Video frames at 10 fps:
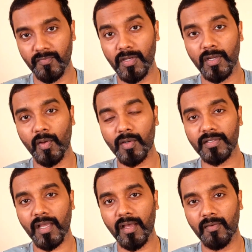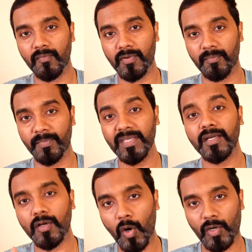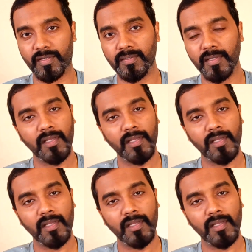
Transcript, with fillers: will not have be called